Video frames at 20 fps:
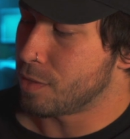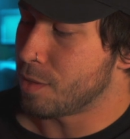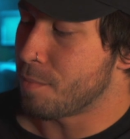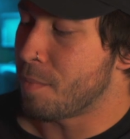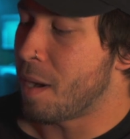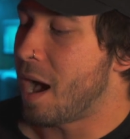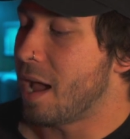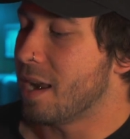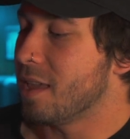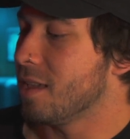the
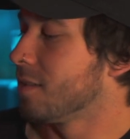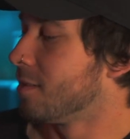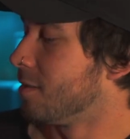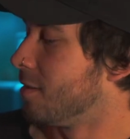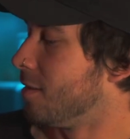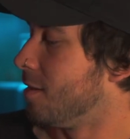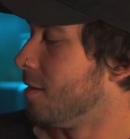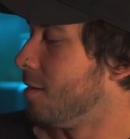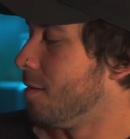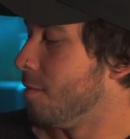body,
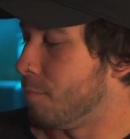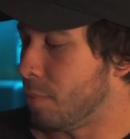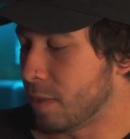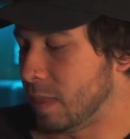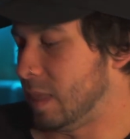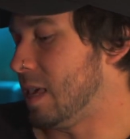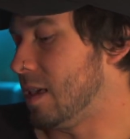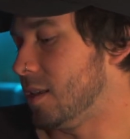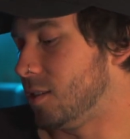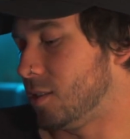but
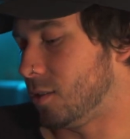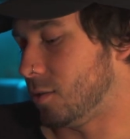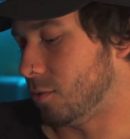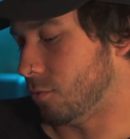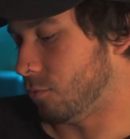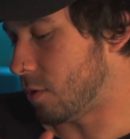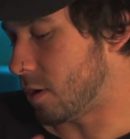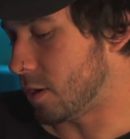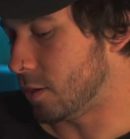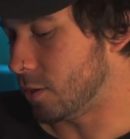this
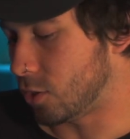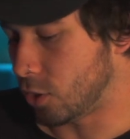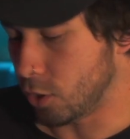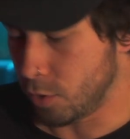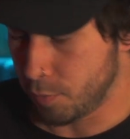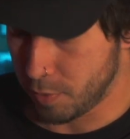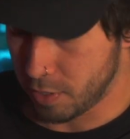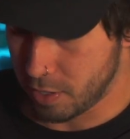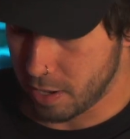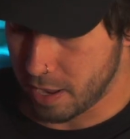runs
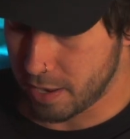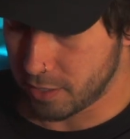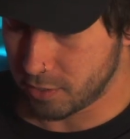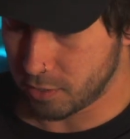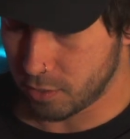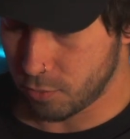super nice.